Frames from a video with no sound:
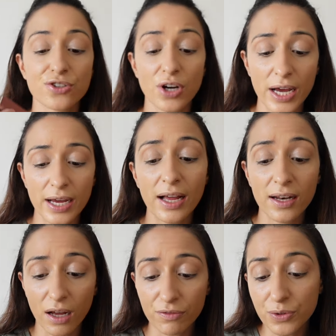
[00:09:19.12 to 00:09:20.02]
try. I
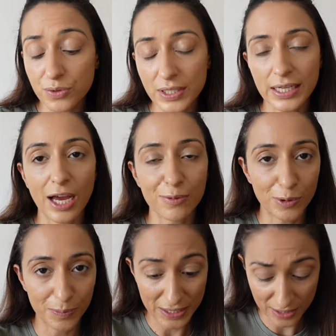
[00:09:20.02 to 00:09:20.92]
love using
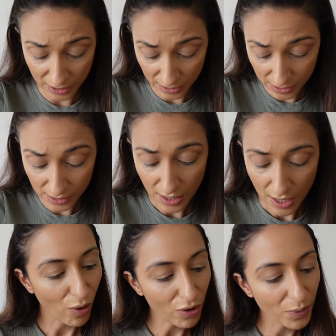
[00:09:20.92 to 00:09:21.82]
eyebrow pencils.
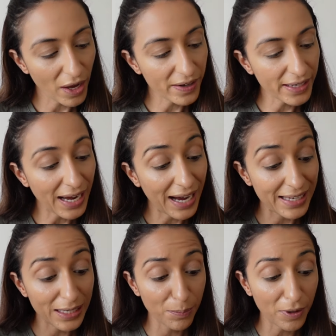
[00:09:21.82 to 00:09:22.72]
Long wearing,
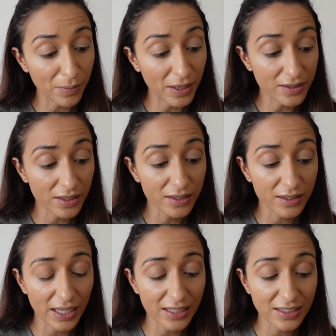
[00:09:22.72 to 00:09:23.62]
highly pigmented,
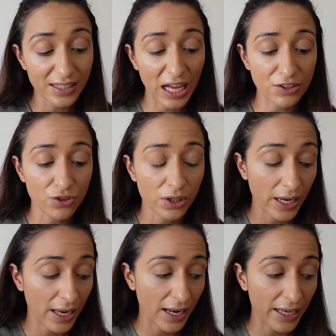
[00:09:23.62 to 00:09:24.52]
creates natural
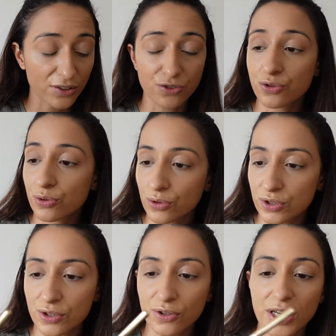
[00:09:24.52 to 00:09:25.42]
hair like
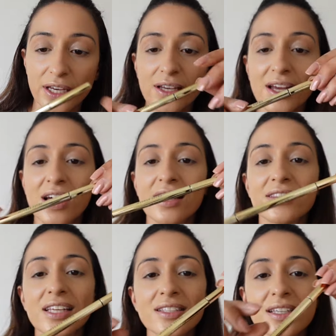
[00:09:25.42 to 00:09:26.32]
strokes. Okay,
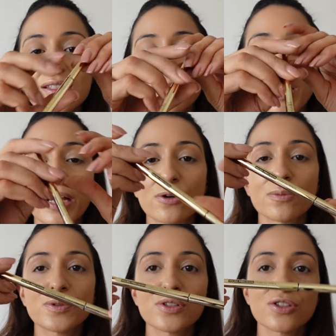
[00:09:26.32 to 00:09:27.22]
this is the Micro
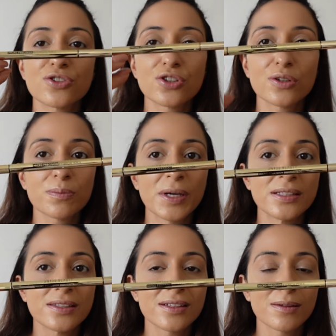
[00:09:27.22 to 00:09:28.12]
Precision
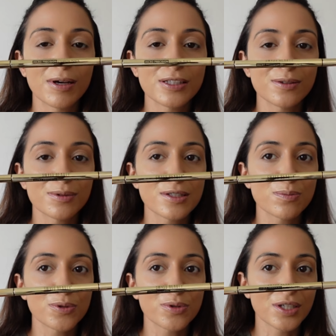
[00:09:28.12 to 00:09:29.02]
pencil by Swiss
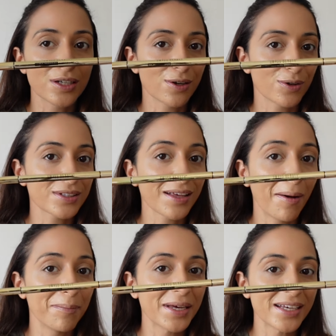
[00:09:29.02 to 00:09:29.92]
Beauty. It looks
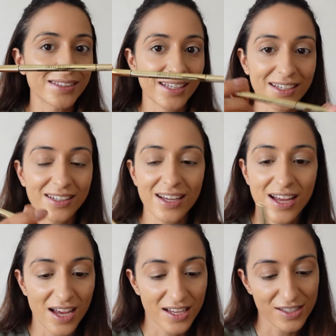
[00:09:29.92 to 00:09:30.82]
amazing.
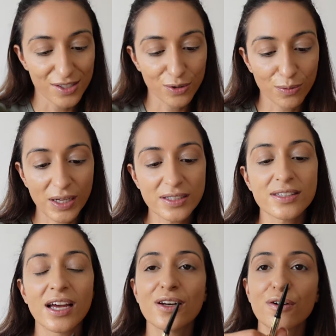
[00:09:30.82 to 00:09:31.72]
So one
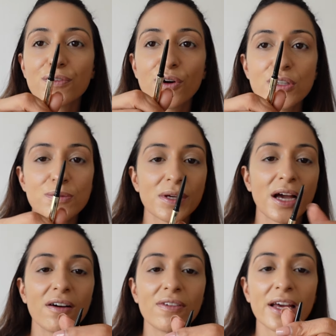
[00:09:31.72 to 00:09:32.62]
side, of course, we
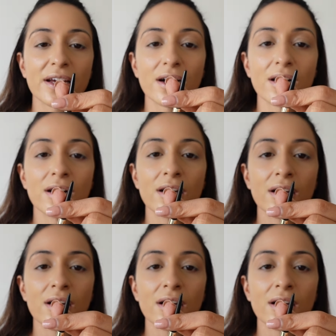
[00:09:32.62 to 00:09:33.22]
have like a